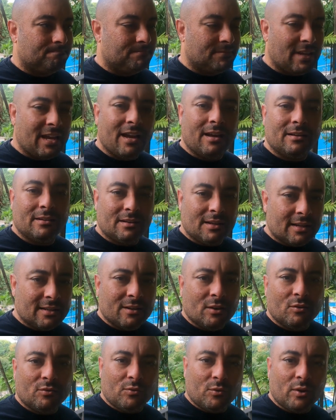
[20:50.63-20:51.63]
Yeah, I'd
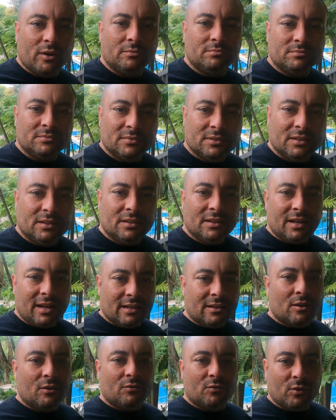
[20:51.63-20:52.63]
go for it.
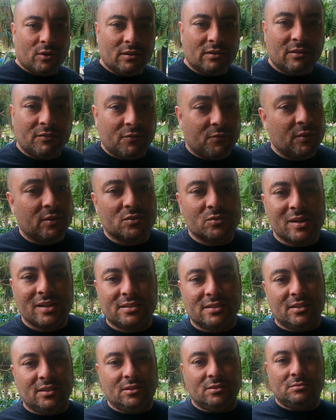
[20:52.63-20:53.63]
I'd go for it. If it feels right
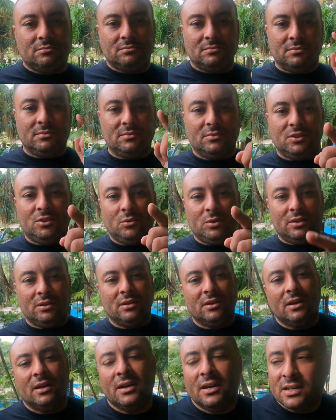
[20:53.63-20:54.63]
to you, do it.
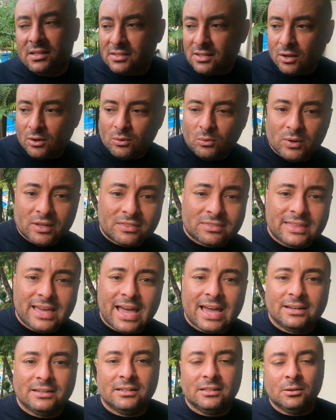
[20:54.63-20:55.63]
So with
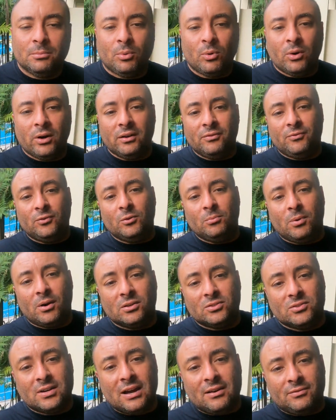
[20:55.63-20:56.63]
that, your boy,
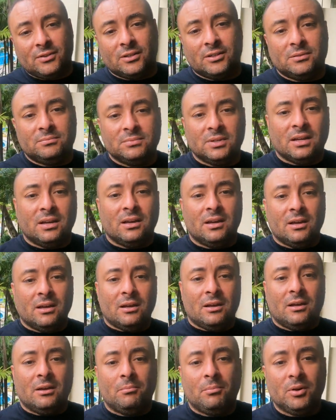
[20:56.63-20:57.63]
FUBAR Traveler,
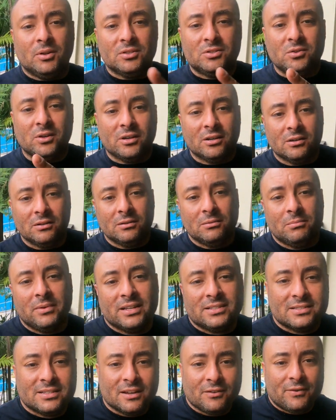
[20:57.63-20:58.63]
pull the trigger,
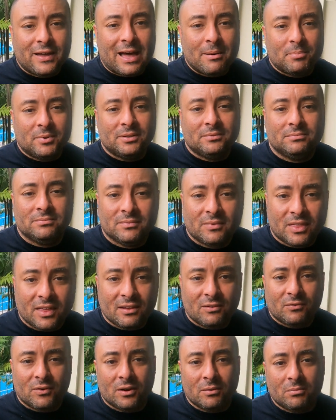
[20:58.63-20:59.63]
make stuff happen. Thank
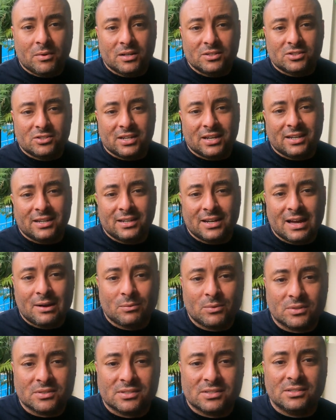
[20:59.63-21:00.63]
you very much, and I
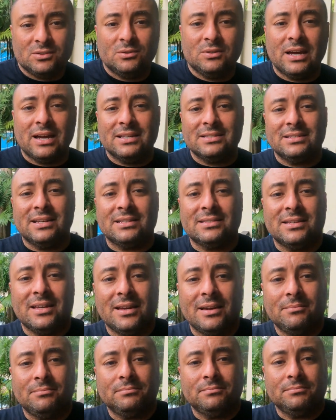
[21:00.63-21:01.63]
will see you guys next time.